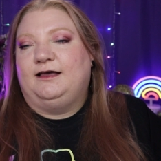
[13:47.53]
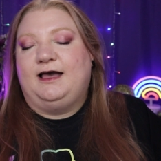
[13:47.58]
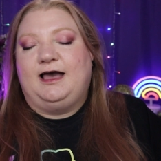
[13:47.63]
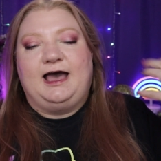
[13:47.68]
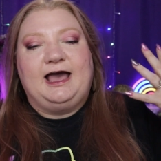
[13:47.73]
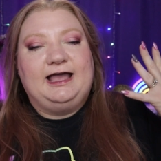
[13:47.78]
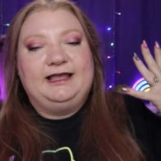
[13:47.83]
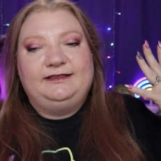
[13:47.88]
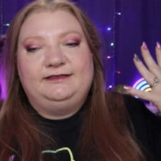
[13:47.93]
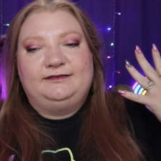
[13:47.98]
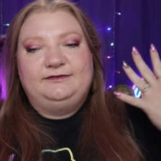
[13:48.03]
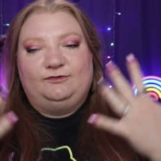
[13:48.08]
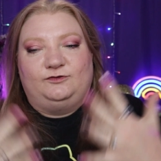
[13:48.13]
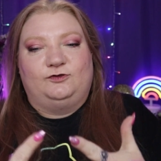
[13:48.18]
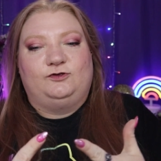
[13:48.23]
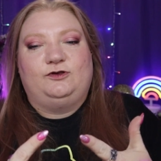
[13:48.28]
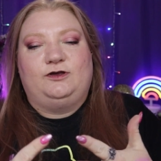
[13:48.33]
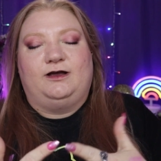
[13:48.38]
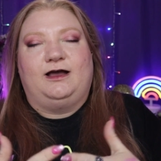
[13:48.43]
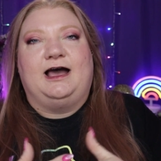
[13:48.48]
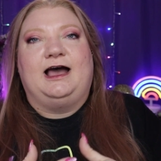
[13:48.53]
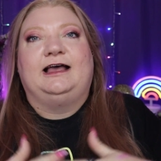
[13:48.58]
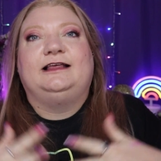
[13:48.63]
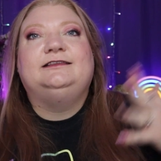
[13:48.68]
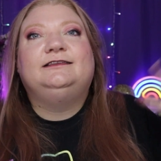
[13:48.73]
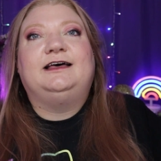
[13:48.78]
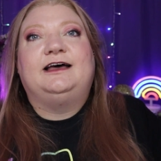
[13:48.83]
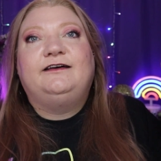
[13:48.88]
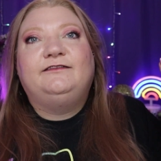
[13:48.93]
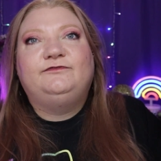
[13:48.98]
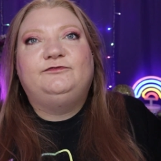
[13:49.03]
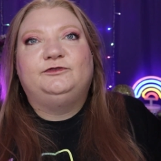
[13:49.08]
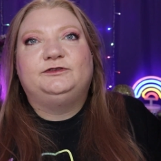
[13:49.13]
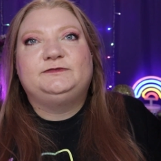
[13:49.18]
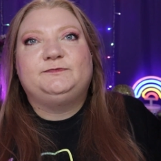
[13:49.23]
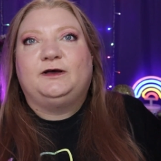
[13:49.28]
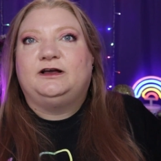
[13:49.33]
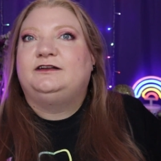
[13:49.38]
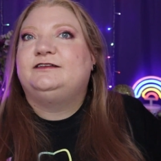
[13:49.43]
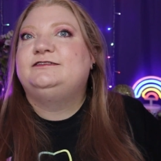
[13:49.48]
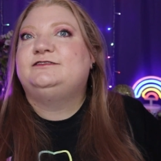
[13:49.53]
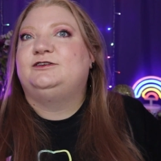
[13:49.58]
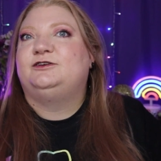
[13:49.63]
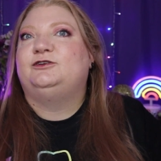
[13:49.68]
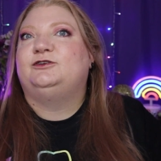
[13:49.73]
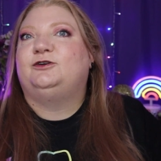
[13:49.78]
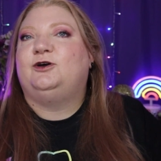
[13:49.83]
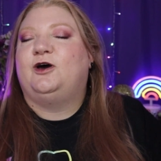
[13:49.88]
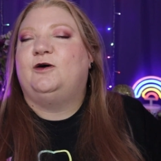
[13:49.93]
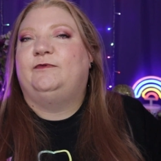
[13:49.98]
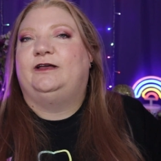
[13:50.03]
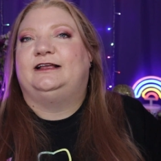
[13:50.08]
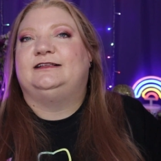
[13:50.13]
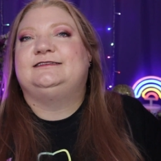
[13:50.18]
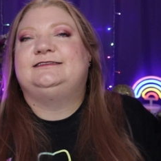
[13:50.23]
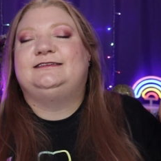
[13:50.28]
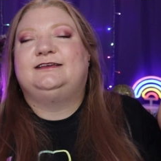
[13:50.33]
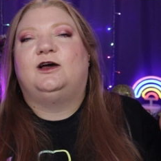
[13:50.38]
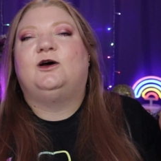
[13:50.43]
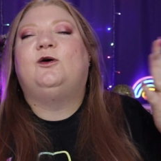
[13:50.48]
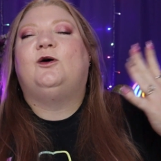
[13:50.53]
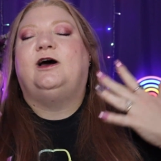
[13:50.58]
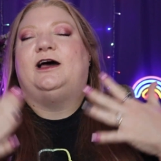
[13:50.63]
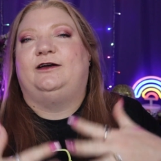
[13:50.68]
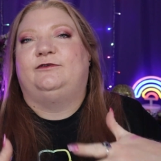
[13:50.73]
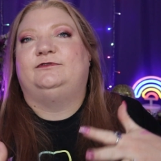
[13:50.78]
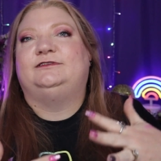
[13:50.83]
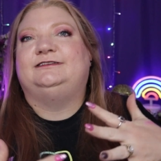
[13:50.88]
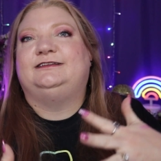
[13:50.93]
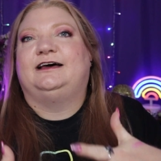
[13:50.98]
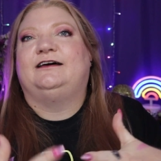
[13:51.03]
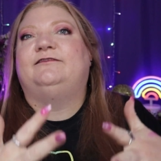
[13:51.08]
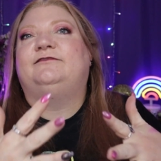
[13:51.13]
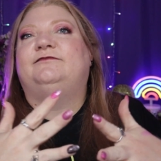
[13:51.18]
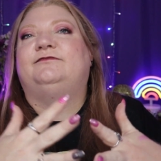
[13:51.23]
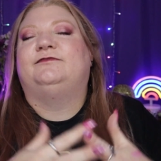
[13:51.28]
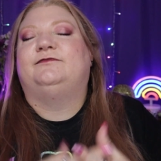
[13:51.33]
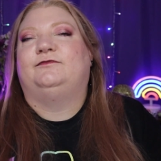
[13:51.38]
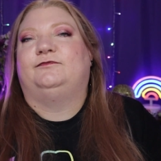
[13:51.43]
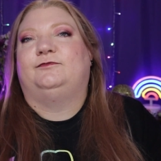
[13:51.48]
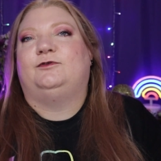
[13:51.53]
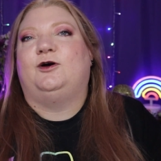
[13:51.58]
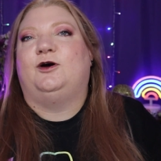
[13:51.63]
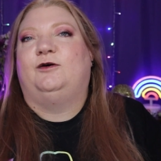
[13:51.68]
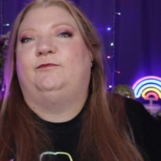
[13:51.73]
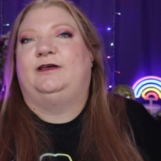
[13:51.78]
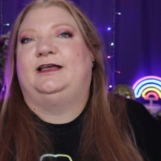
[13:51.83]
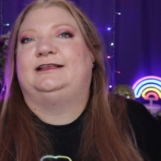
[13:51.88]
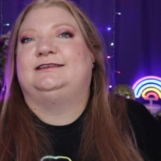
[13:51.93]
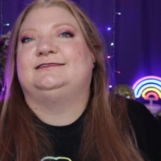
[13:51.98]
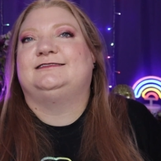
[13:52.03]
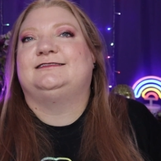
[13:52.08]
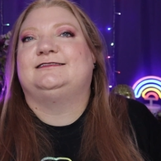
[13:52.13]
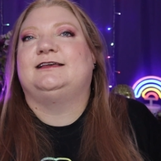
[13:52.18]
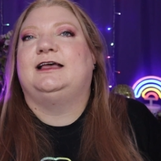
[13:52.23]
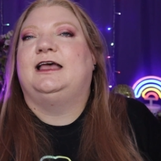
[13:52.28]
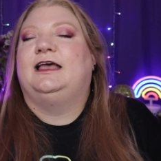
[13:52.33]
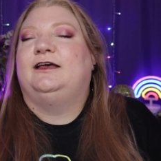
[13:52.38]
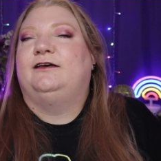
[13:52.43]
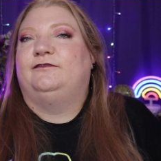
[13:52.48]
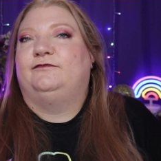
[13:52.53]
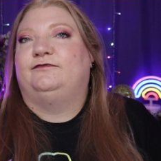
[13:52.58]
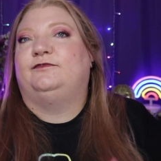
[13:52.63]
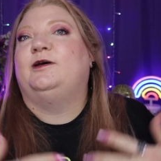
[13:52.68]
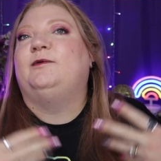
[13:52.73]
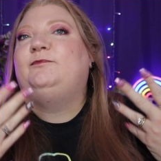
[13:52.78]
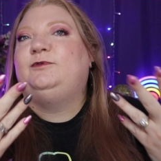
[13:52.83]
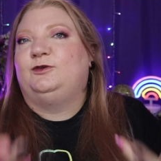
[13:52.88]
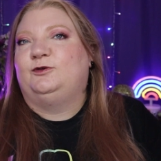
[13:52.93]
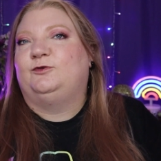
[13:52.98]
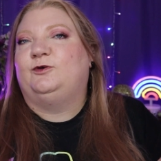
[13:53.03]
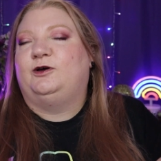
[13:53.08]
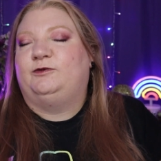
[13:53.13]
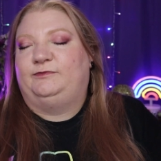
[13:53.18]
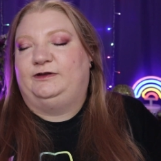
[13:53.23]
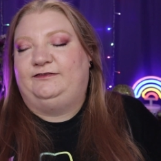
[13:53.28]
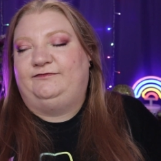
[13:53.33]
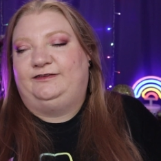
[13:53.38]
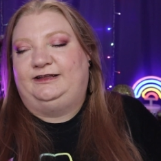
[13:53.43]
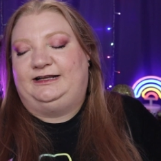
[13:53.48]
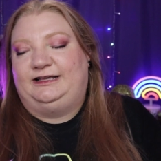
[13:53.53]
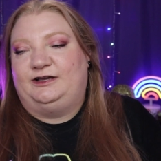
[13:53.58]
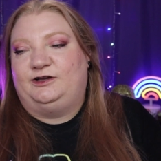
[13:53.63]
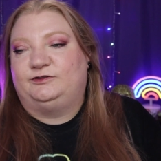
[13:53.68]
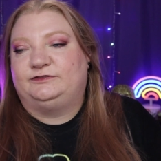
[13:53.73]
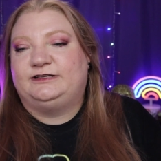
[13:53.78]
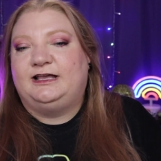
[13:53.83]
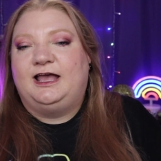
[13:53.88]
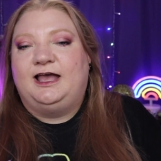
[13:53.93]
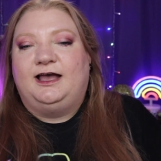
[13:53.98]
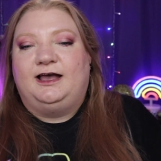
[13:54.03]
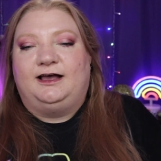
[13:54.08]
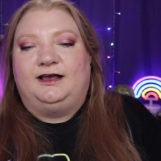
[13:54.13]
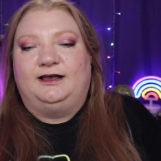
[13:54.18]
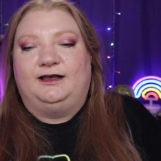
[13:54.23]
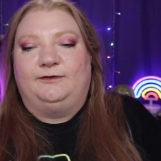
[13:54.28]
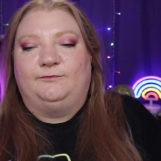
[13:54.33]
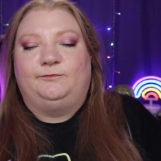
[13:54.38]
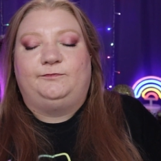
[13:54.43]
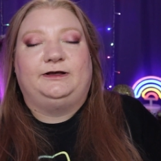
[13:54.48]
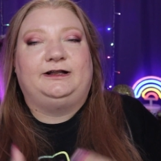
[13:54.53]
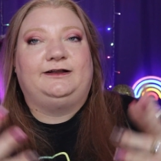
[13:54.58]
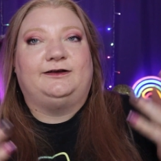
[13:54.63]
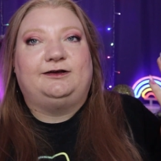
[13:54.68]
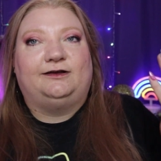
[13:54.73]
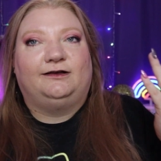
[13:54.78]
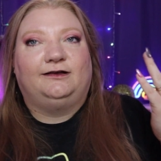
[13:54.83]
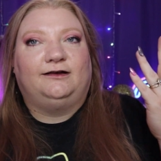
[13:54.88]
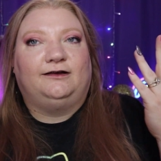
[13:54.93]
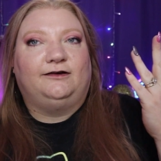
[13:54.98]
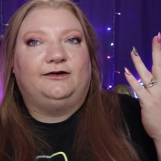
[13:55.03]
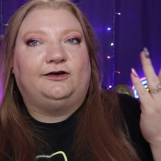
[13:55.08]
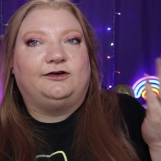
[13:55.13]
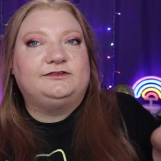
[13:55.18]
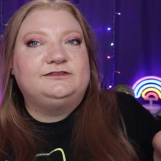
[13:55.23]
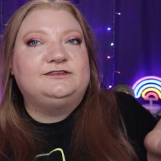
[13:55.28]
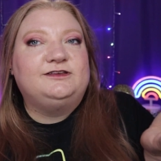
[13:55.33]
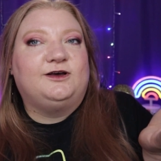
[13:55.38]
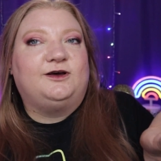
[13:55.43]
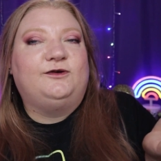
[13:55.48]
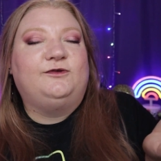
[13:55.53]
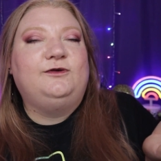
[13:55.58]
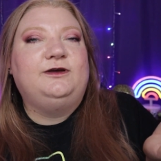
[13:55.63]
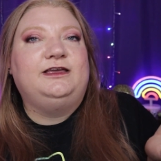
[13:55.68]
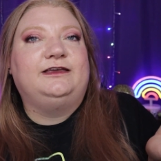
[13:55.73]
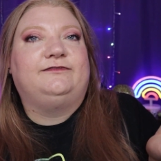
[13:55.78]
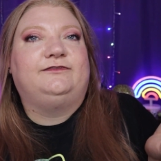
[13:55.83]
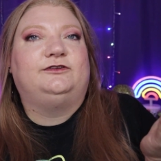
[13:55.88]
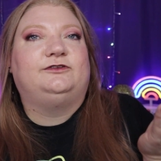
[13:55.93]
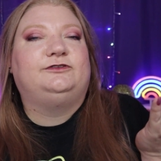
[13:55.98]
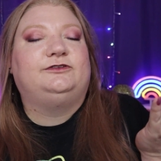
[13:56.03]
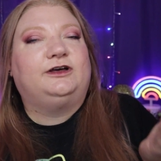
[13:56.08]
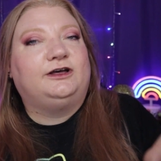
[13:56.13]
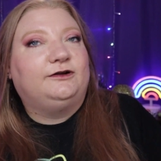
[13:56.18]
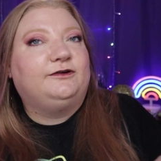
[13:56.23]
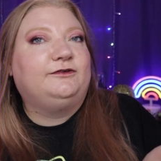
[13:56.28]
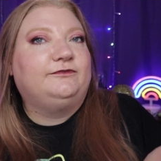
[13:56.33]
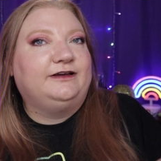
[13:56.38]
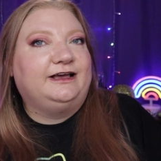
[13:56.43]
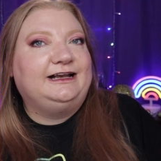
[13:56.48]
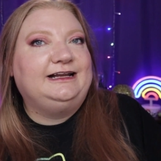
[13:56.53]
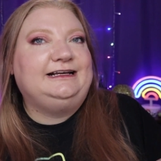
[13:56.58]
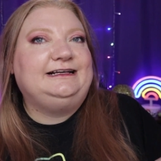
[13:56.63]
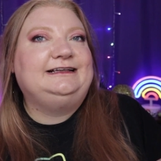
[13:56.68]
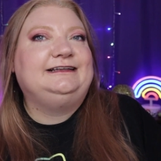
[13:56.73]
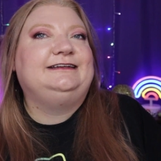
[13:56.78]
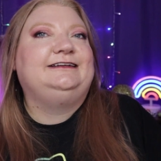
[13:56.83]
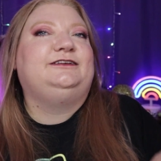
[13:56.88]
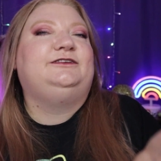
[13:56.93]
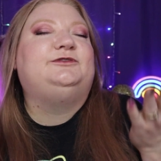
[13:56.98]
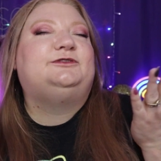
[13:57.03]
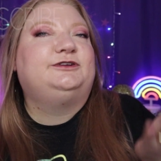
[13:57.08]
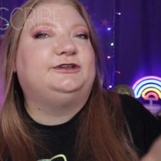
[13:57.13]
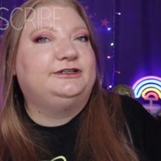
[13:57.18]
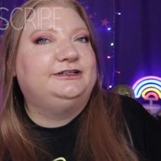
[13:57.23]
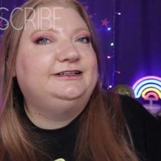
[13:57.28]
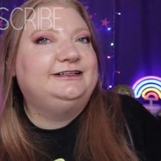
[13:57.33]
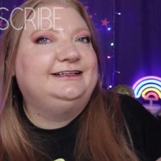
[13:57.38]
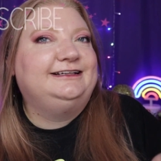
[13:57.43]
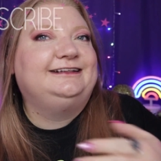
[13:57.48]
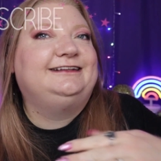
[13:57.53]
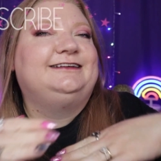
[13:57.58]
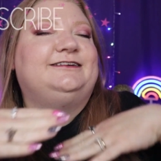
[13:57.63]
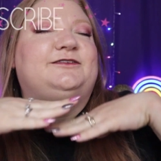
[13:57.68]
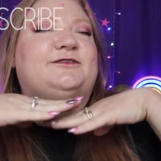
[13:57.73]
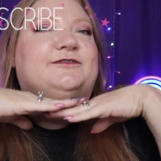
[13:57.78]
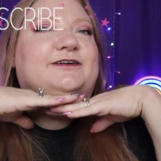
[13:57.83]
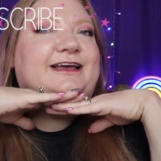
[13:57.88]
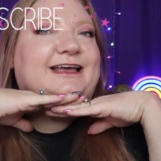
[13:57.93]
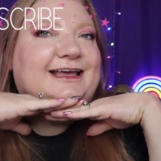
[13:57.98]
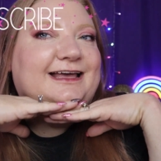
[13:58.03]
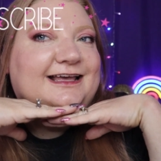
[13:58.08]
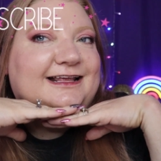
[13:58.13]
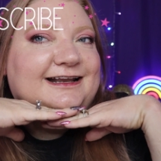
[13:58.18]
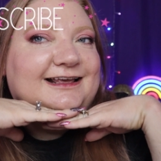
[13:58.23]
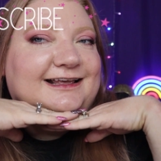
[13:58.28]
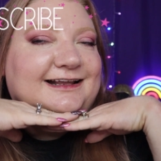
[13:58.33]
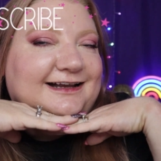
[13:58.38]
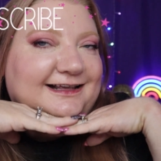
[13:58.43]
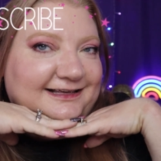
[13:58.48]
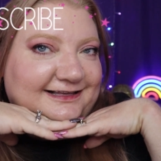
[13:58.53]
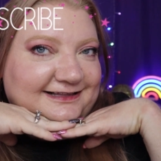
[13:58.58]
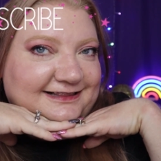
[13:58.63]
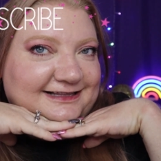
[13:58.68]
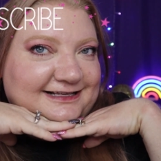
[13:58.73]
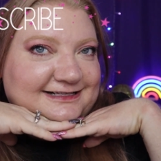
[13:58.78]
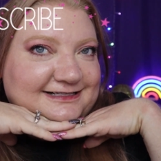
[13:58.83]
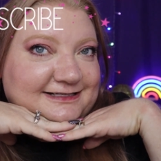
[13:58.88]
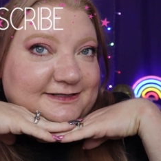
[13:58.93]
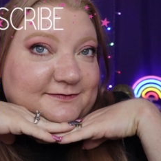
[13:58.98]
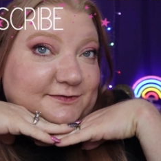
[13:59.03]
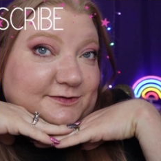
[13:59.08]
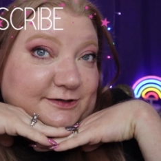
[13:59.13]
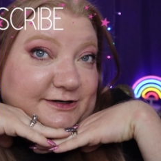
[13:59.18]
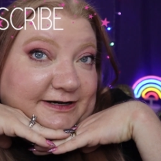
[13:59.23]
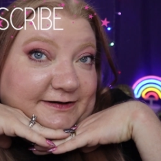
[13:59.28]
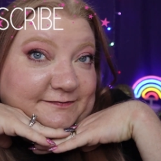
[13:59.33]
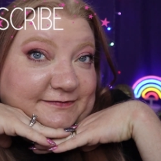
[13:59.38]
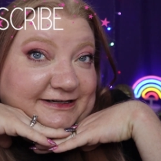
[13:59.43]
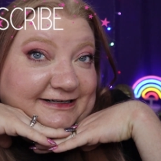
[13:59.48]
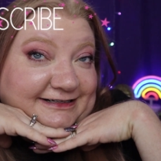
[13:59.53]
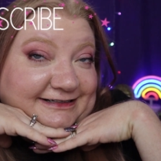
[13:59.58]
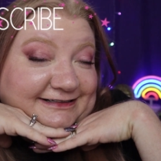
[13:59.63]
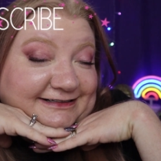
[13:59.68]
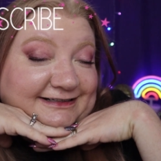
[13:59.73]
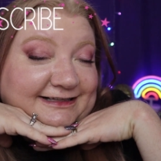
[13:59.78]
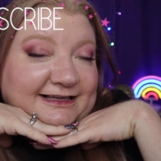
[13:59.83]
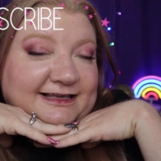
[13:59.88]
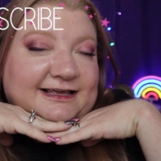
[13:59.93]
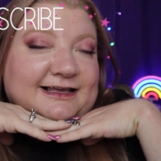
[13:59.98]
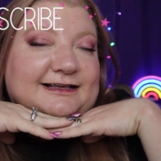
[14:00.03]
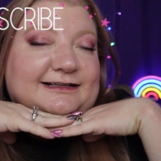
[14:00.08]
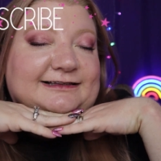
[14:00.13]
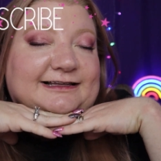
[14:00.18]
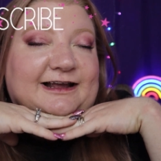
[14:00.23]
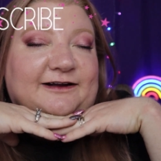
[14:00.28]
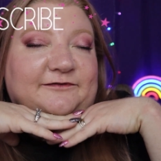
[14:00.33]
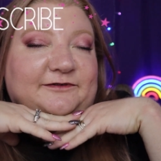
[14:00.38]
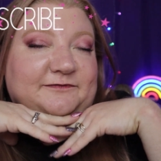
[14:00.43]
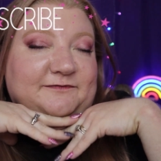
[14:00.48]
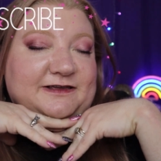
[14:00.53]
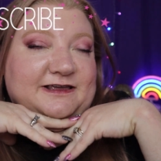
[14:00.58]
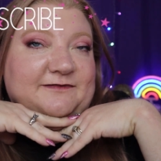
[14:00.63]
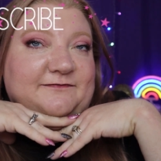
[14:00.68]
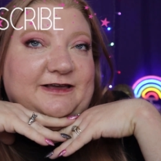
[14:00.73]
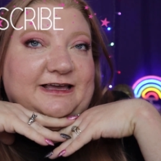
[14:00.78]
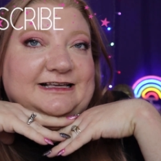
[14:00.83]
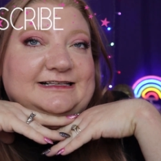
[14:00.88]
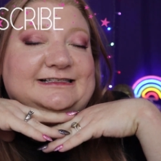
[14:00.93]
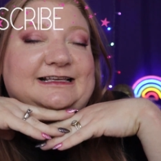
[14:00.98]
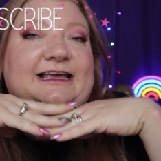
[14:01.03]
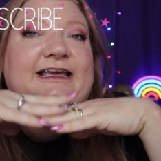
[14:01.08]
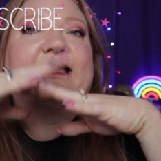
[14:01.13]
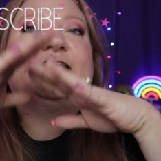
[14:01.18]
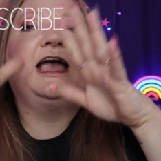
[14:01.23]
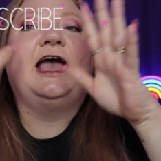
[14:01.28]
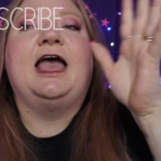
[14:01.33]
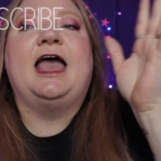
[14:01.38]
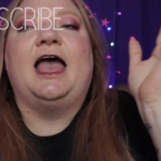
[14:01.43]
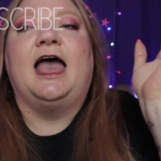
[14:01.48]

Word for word: I love responding to your comments, so I would love comments from you on my videos. But also, if you're not already, you could go ahead and hit that subscribe button. That would be amazing.